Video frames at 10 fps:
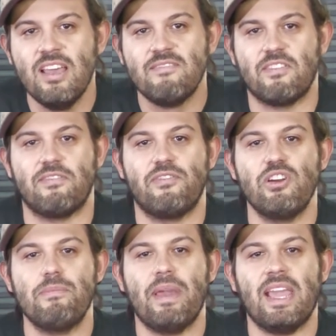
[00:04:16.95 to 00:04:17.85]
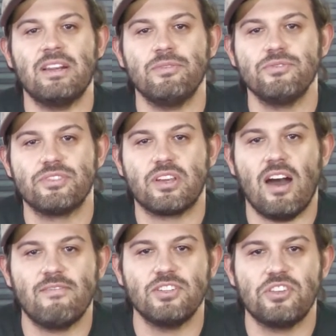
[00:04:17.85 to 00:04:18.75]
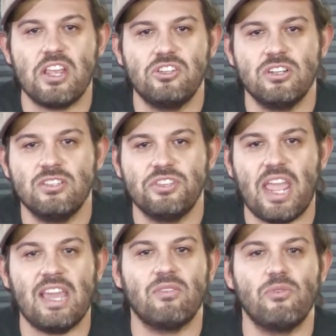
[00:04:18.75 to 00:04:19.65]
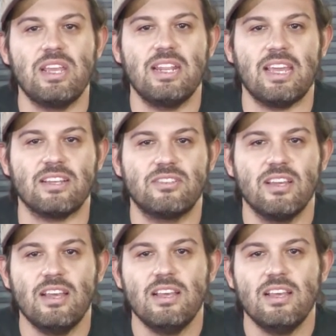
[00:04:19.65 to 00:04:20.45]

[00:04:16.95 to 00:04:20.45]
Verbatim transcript: for free panels, conversations, and readings